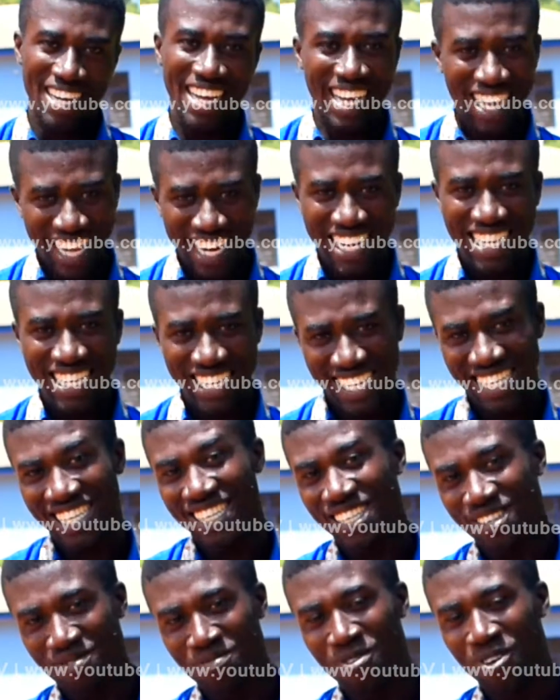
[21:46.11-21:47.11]
early in
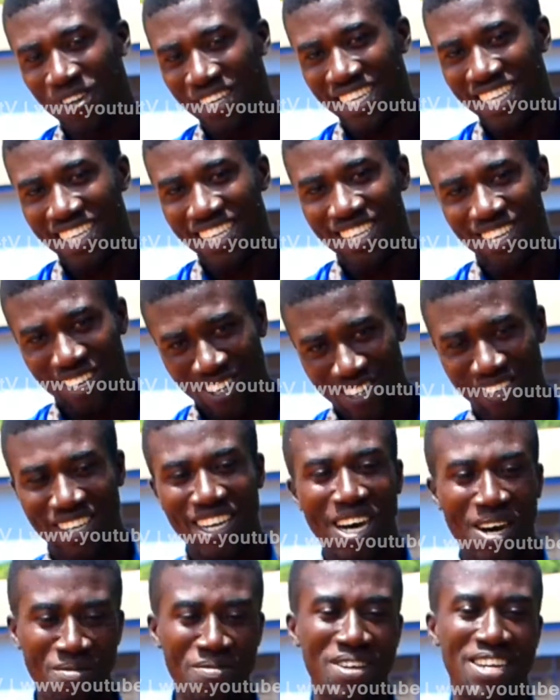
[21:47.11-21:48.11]
the morning on
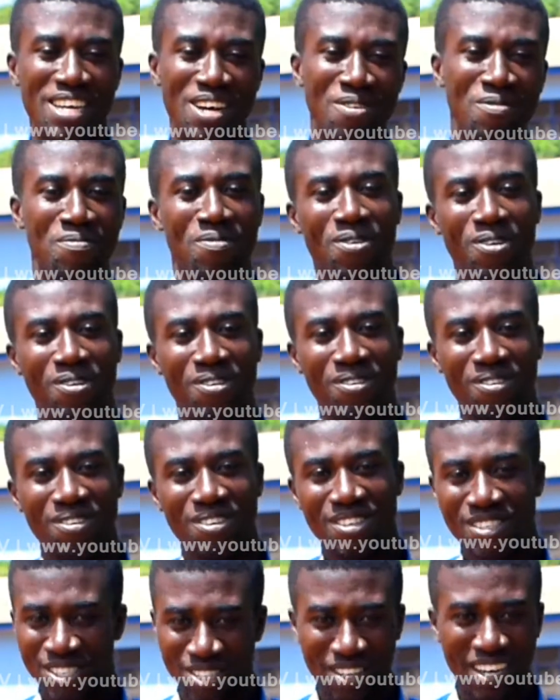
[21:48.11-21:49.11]

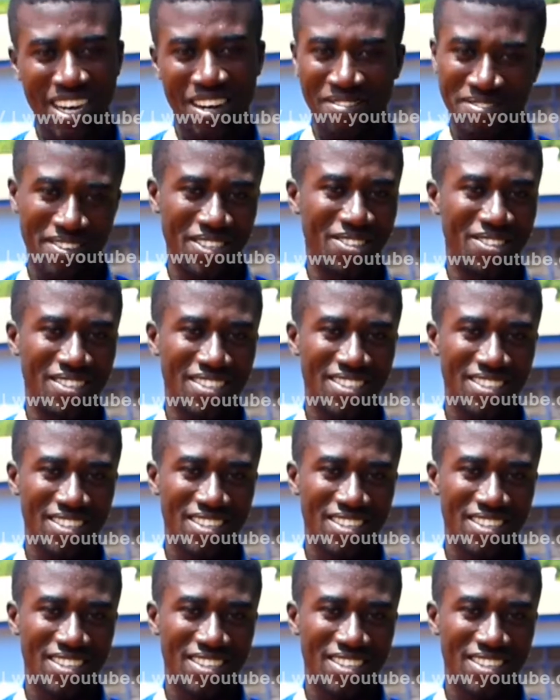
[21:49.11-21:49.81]
Maniampong soccer field.